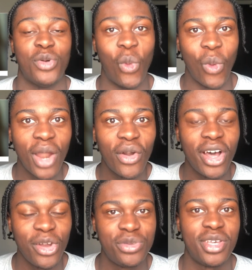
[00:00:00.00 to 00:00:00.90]
Where our
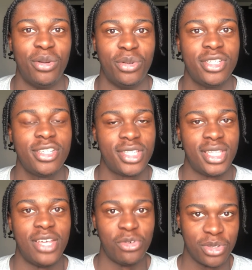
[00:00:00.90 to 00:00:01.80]
hotel was,
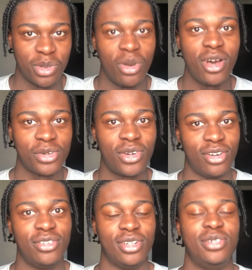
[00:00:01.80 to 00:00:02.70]
there was a murderer
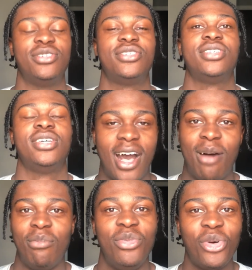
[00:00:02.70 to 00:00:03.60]
on the loose.
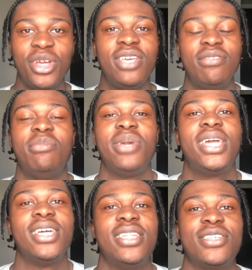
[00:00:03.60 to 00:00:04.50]
I'm not even
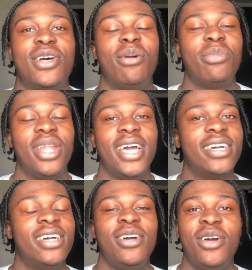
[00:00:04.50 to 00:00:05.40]
making this up. Like,
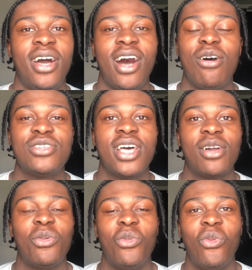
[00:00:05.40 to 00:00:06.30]
I was like,
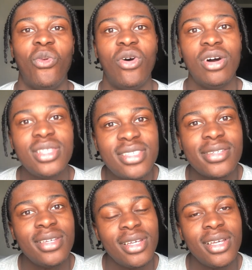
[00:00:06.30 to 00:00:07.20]
what?